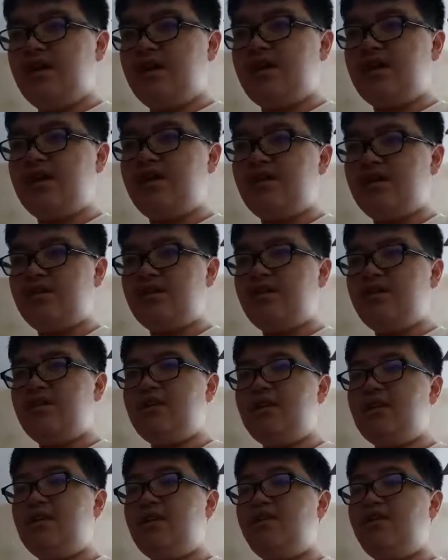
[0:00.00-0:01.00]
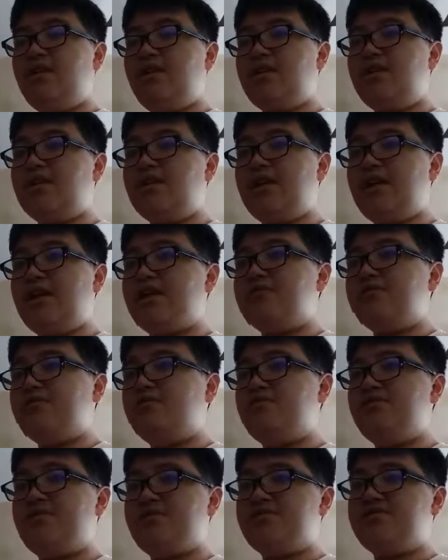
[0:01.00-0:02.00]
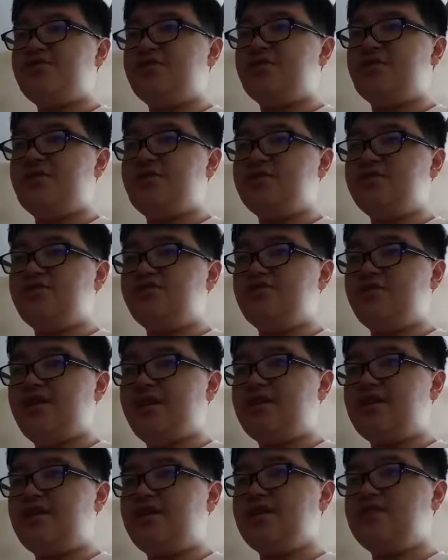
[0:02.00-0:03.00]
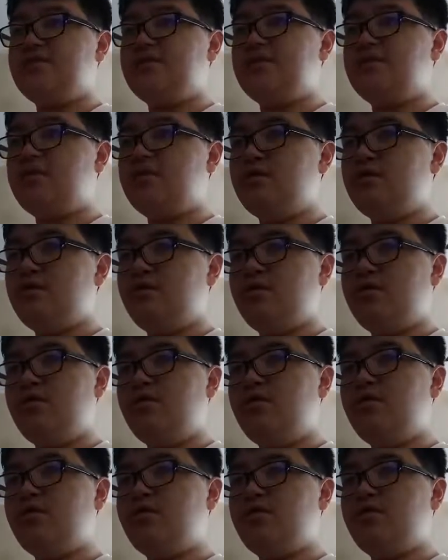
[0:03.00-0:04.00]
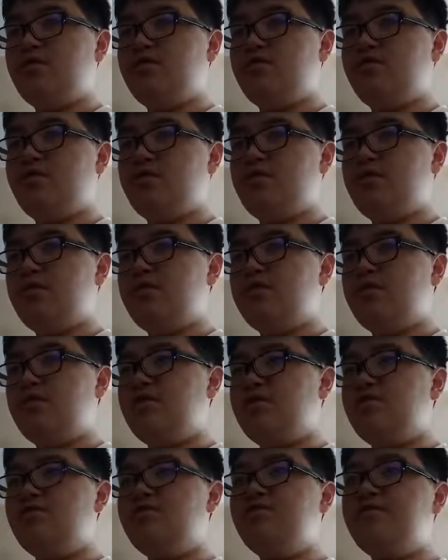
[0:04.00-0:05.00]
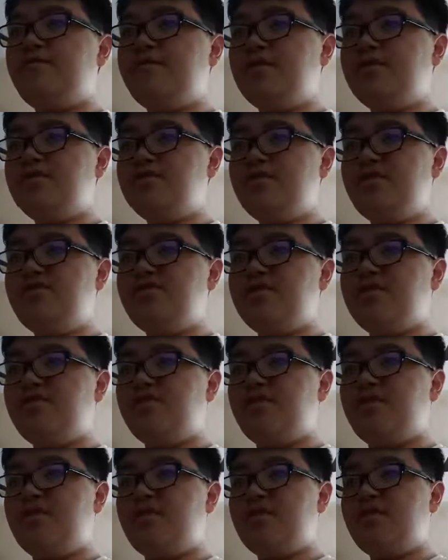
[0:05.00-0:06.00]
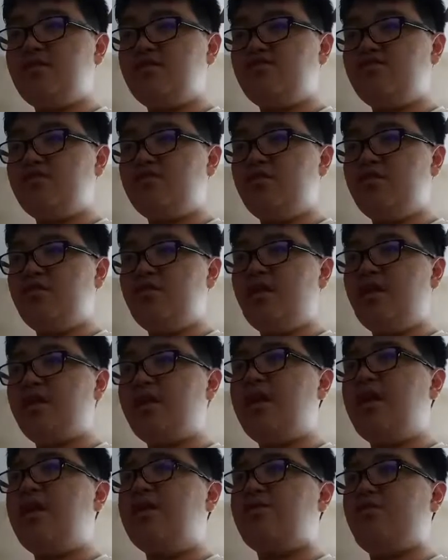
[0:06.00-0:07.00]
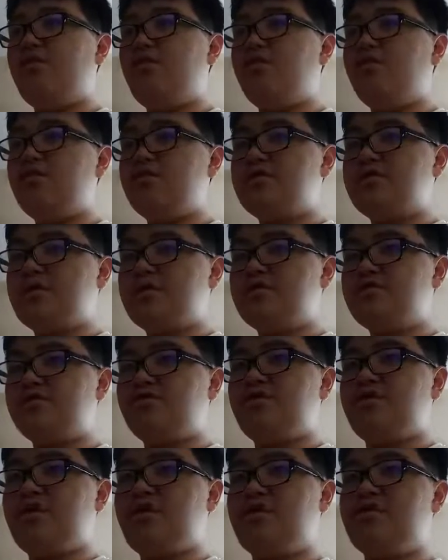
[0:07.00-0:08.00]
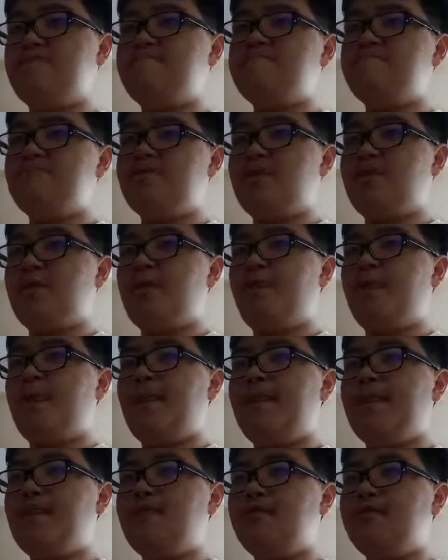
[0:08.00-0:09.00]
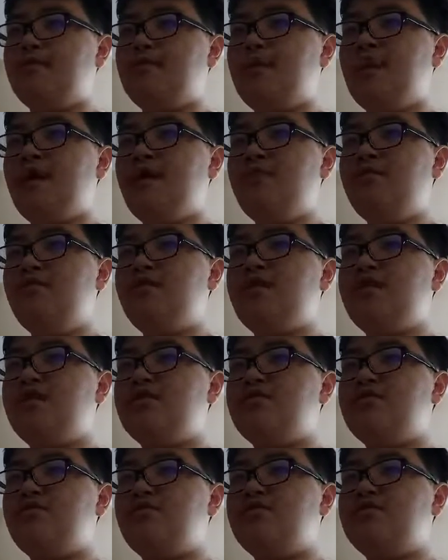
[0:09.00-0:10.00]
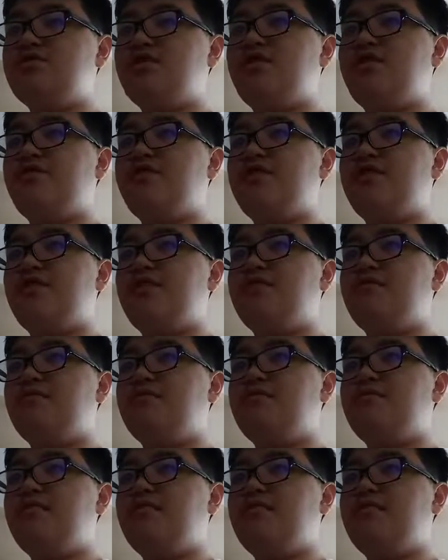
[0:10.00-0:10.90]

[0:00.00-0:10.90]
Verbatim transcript: And yeah, why not? The last two next gen consoles will get this. You can either play the for the Switch you can play on icon or touchscreen. Then we get to Starfield.